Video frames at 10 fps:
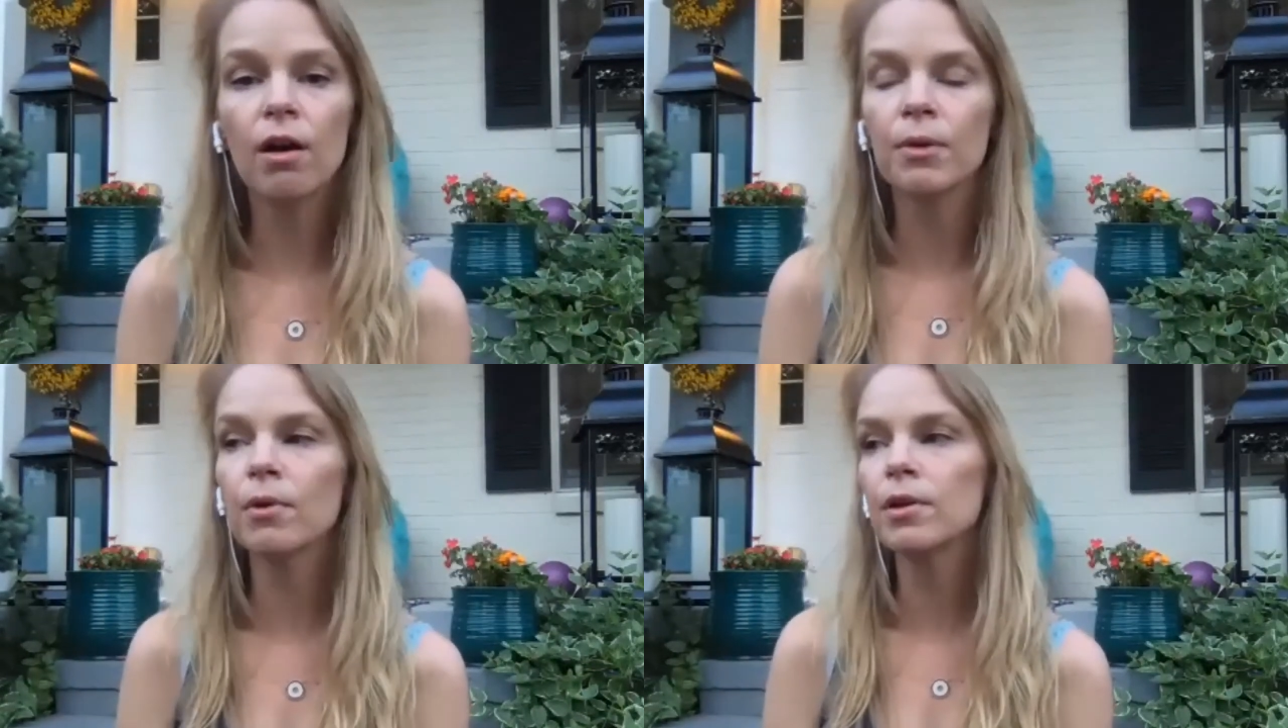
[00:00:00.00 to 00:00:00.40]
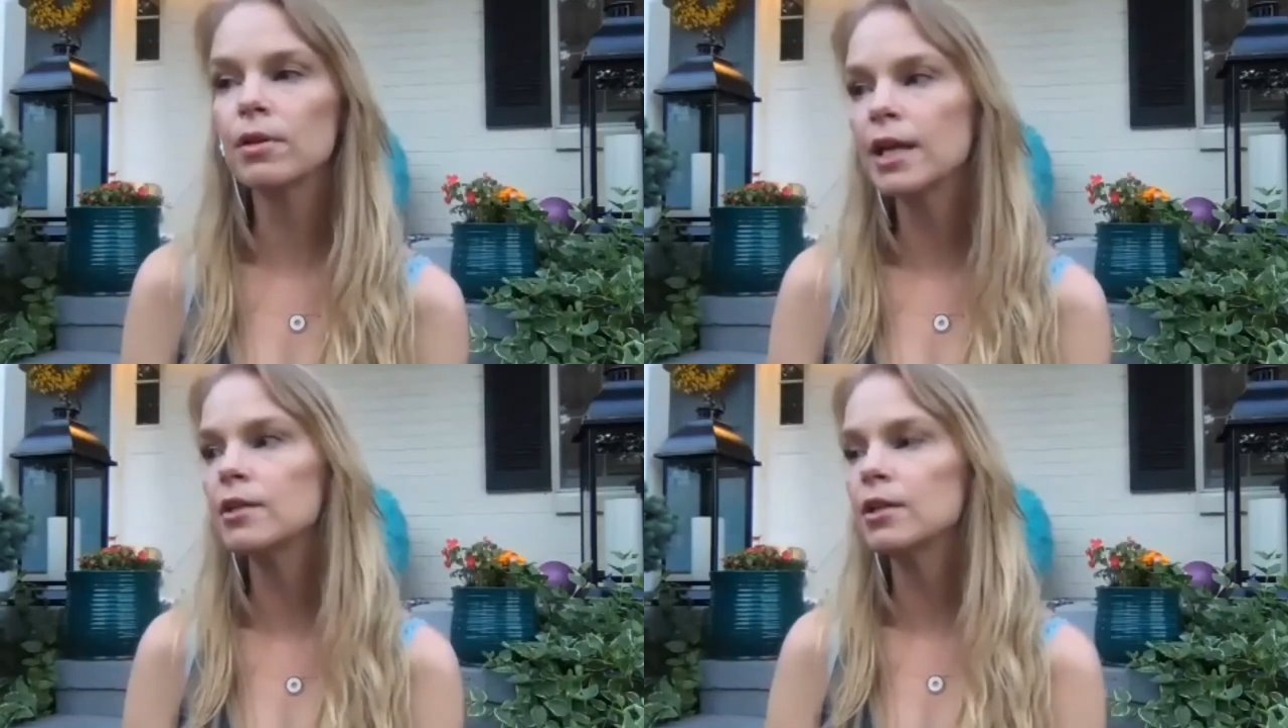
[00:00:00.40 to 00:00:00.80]
We weren't
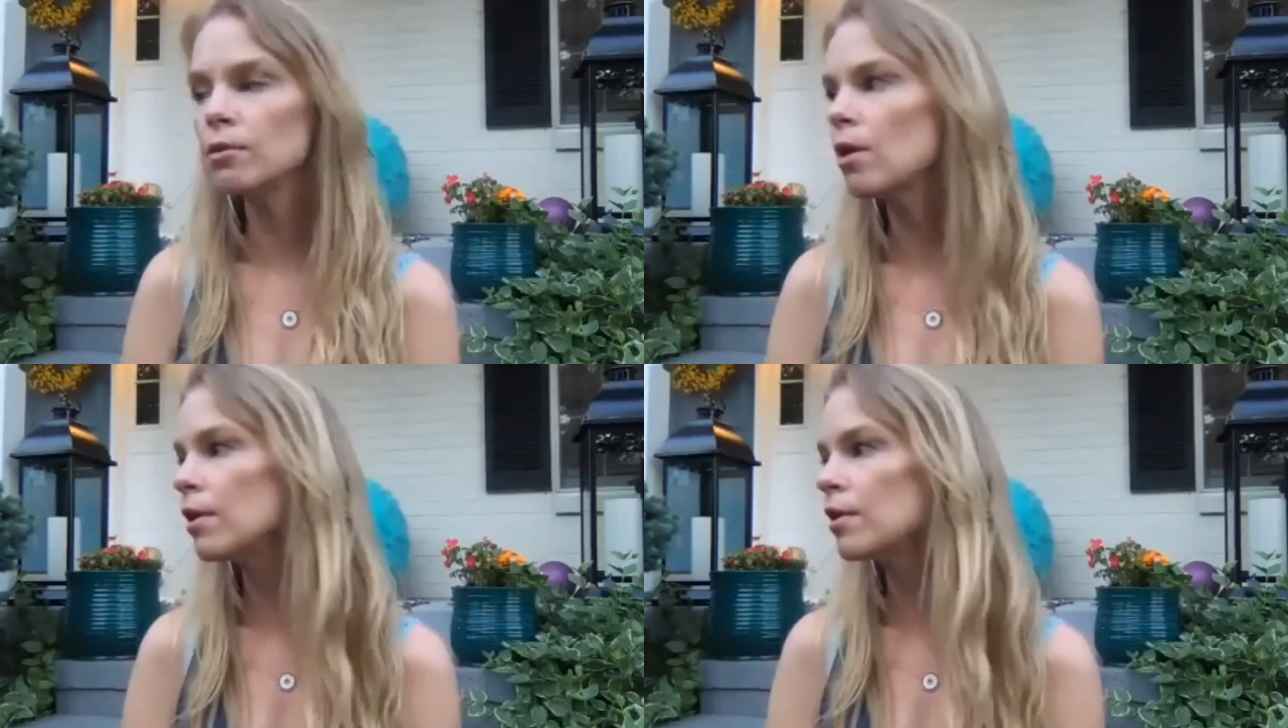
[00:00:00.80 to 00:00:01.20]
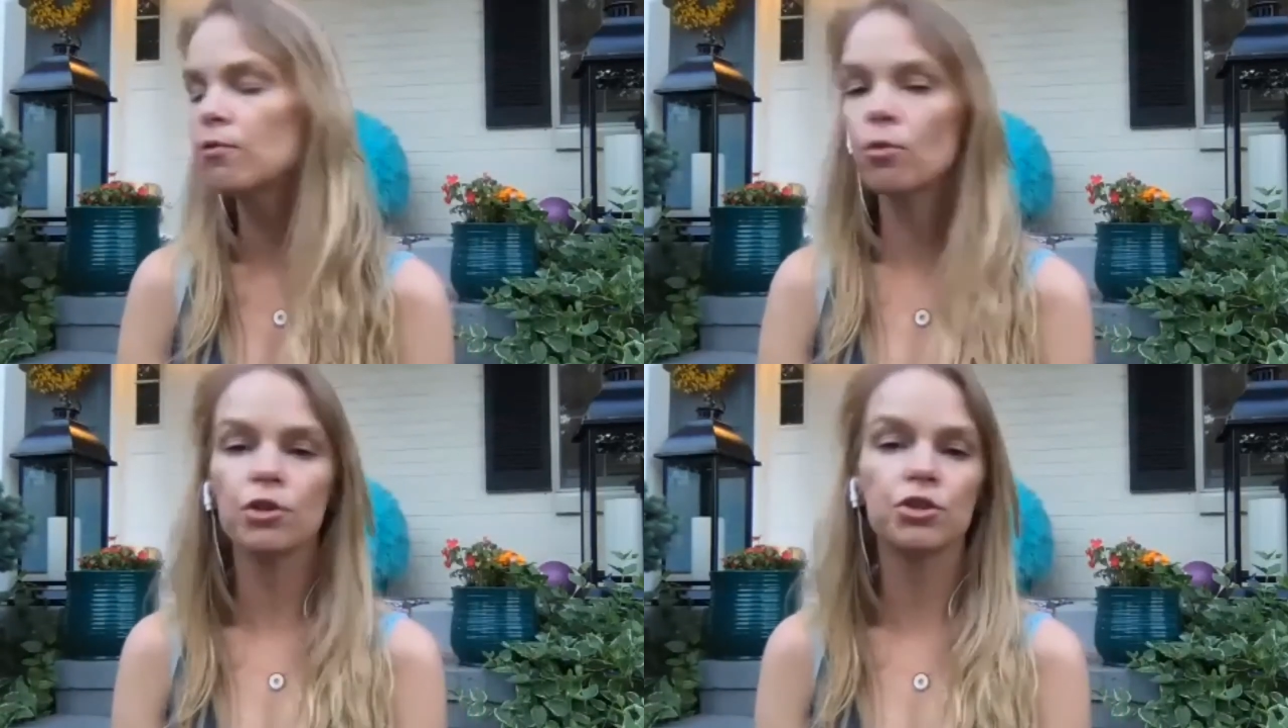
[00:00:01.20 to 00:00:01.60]
going
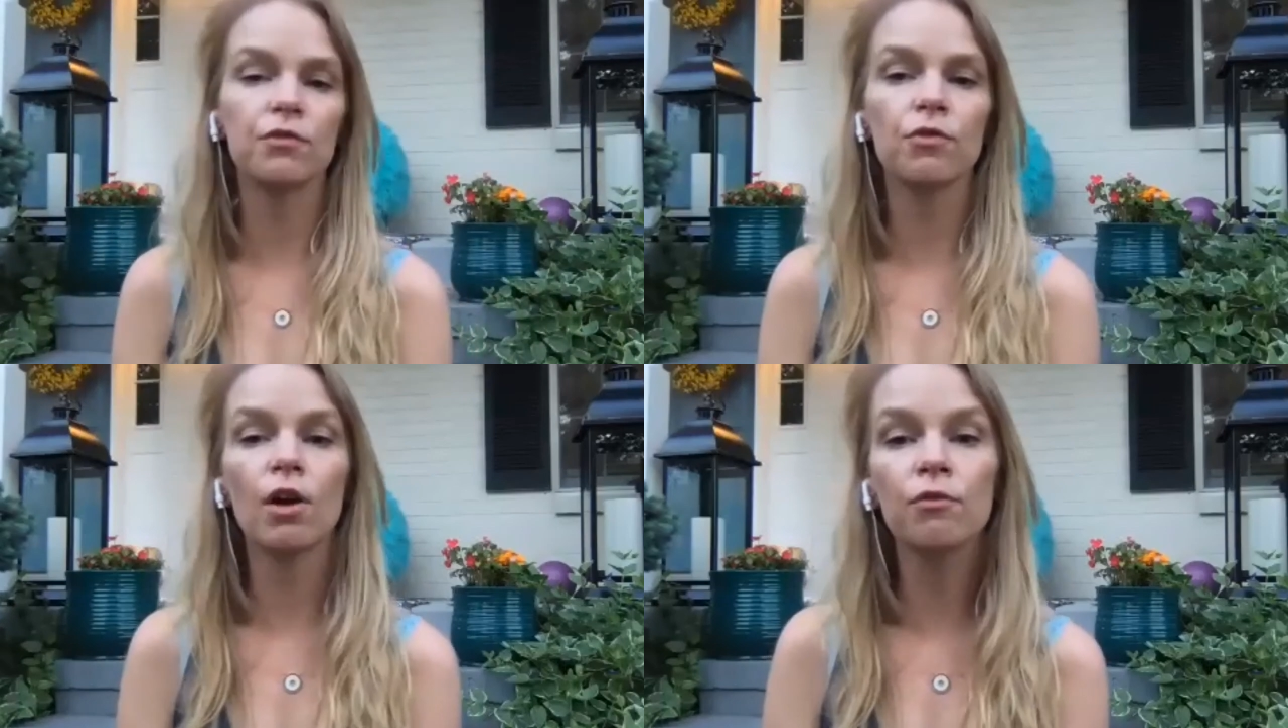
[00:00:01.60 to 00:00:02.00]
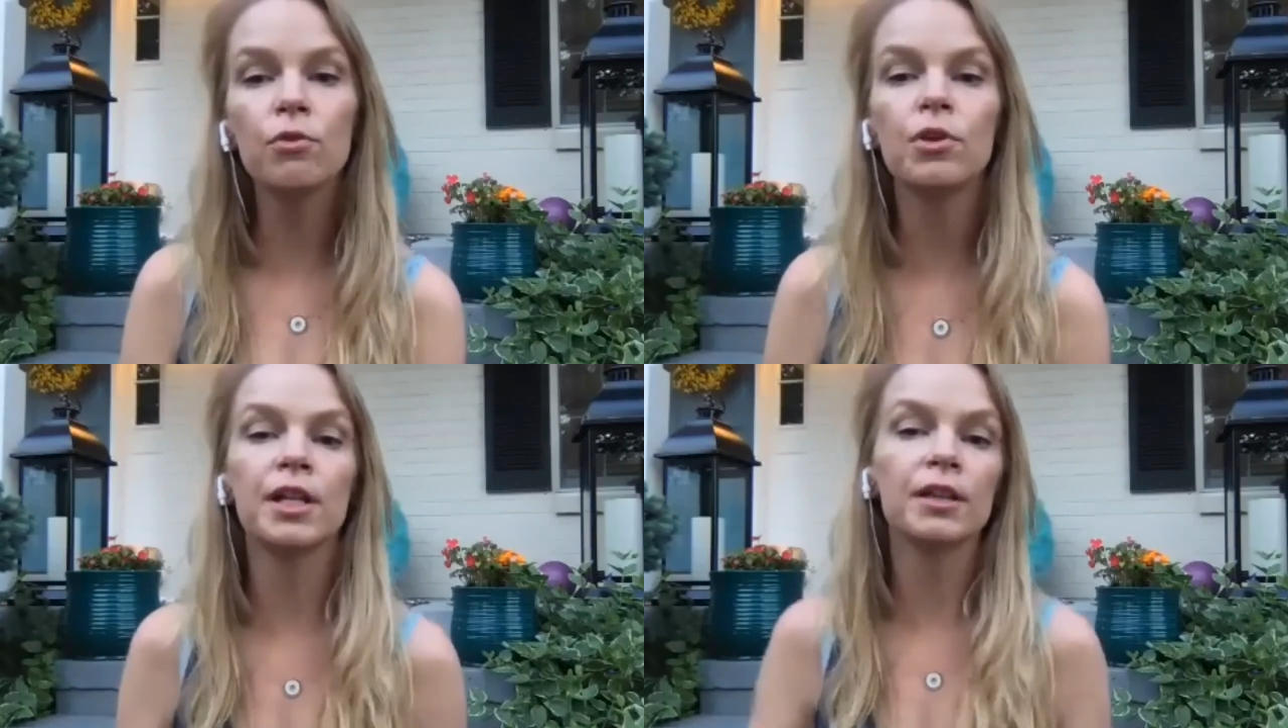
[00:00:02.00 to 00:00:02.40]
and foraging for our
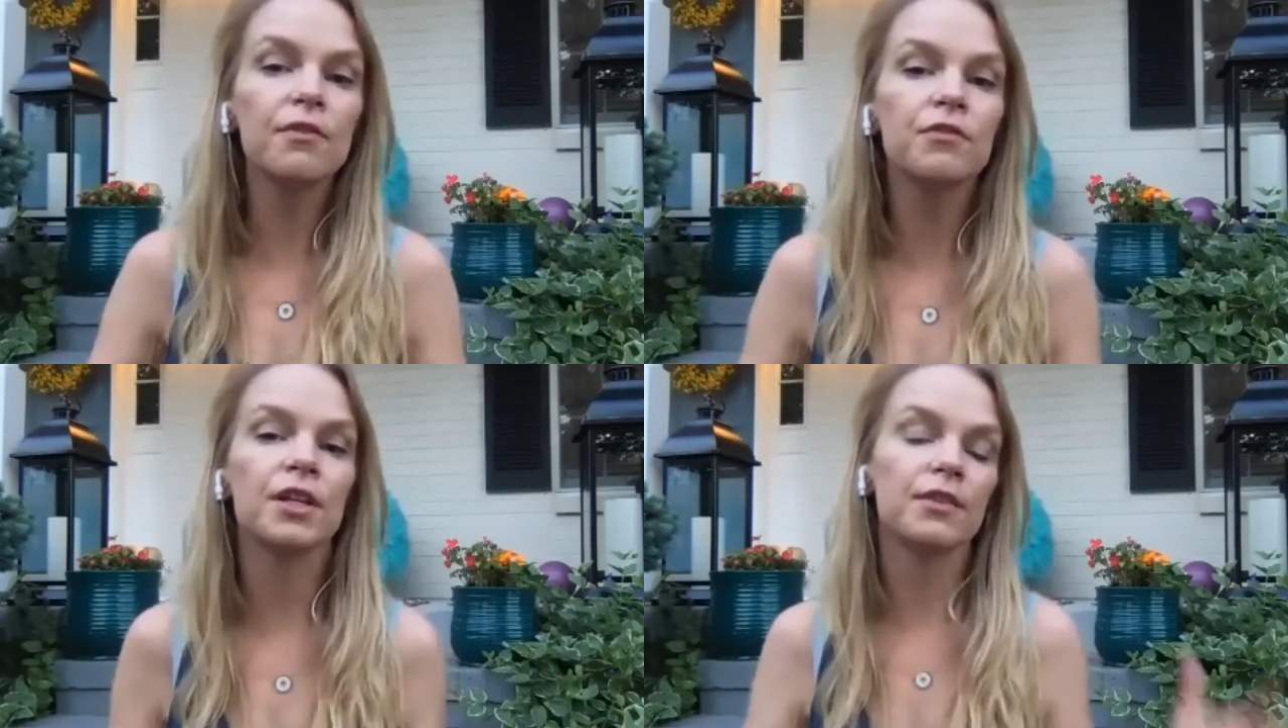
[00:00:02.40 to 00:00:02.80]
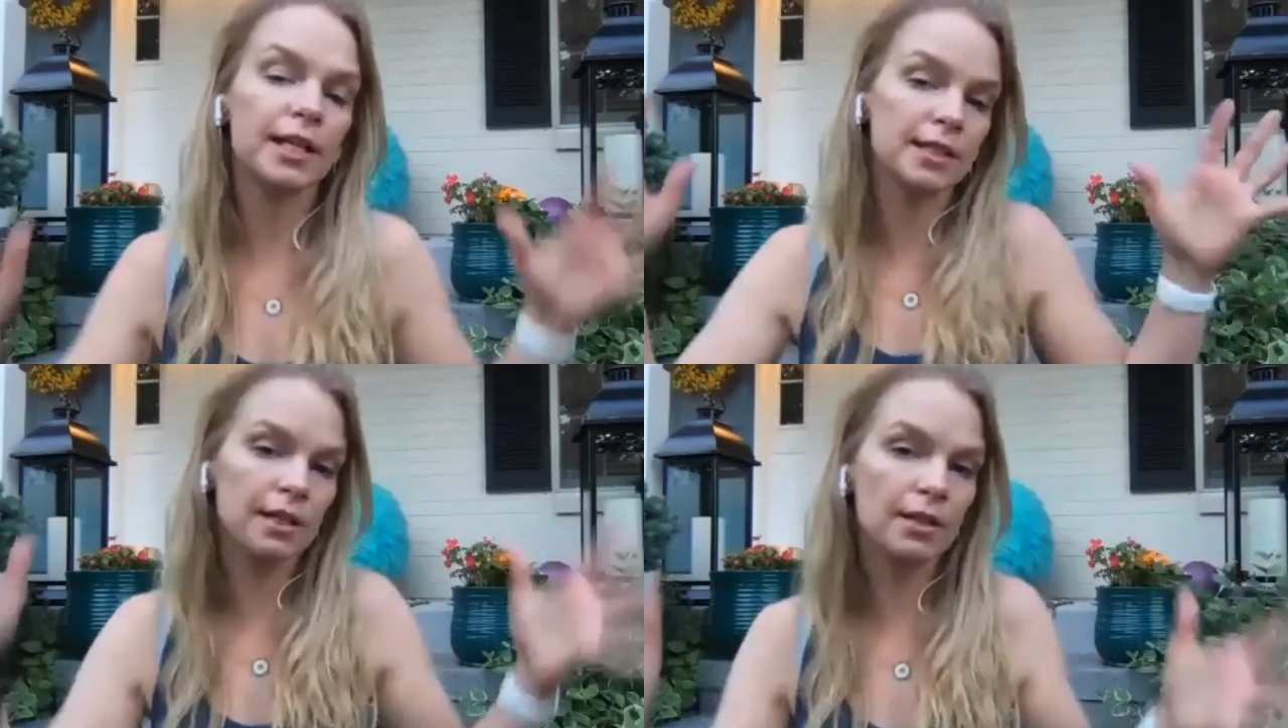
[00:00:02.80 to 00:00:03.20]
food and lifting
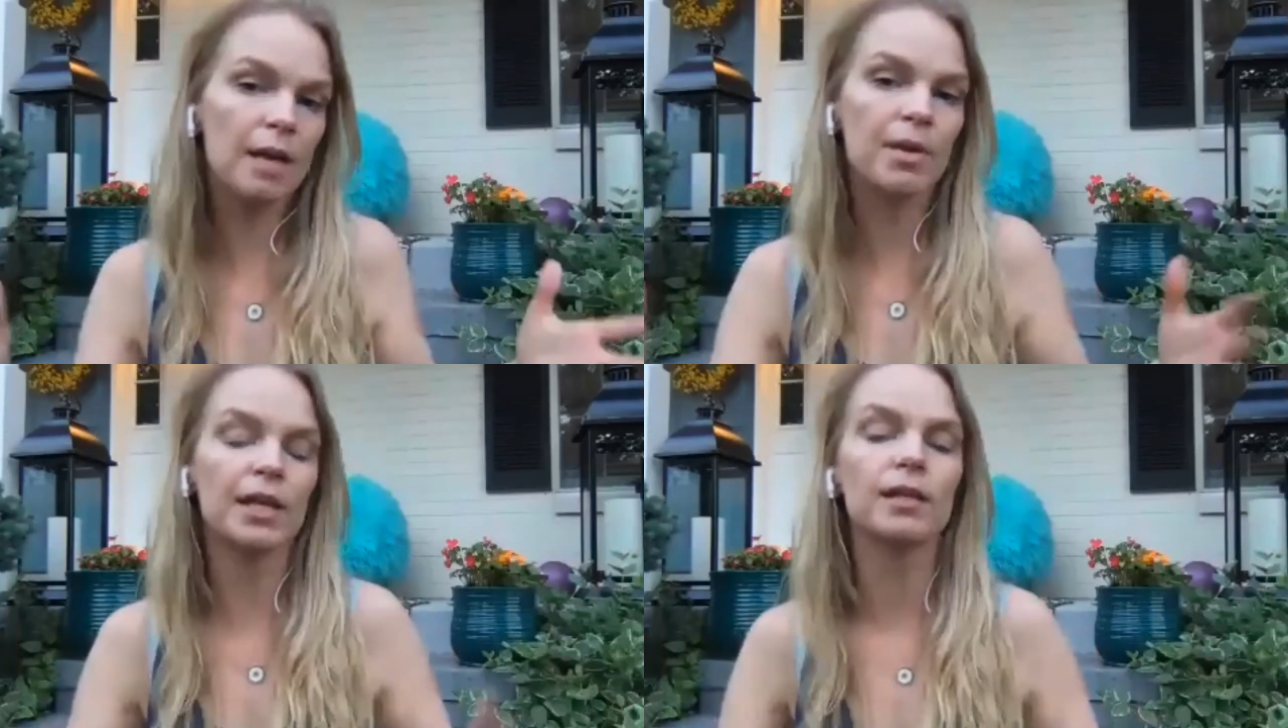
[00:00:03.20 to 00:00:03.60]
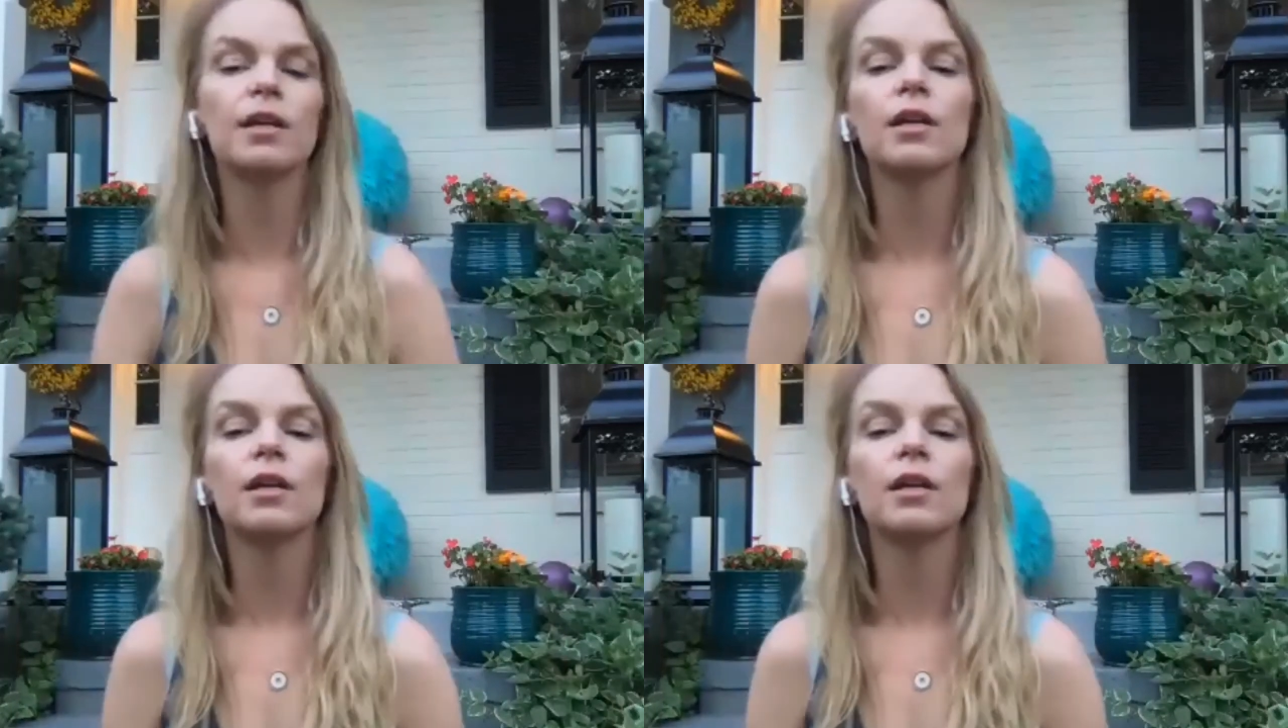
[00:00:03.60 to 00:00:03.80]
things and climbing.